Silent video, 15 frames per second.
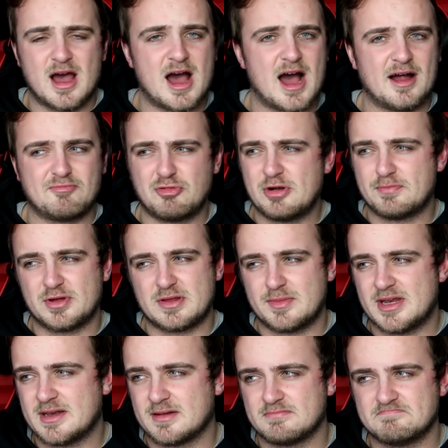Wouldn't put
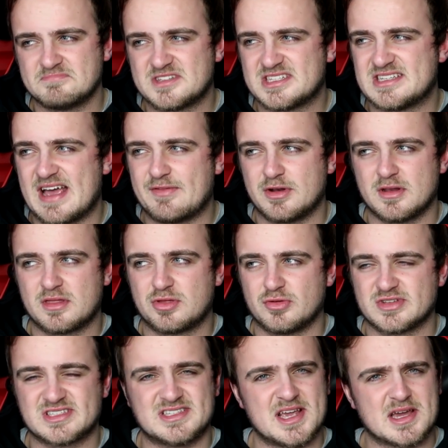them in 7th
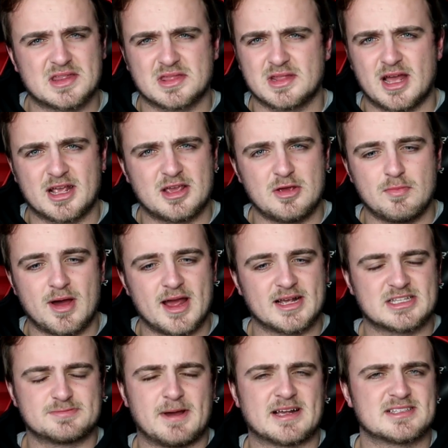or 6th like you might
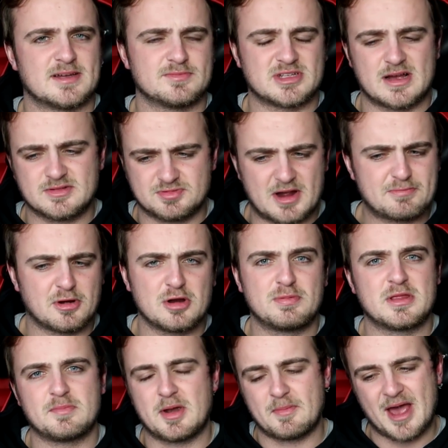expect sometimes, but I'd
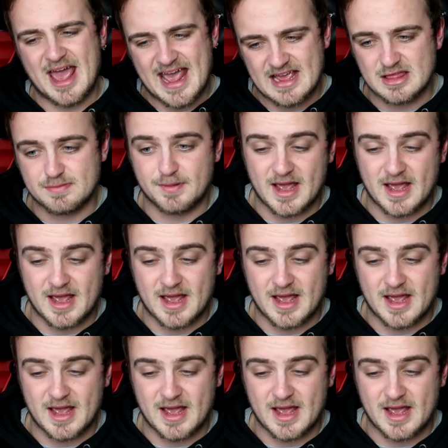probably put them in about 8th.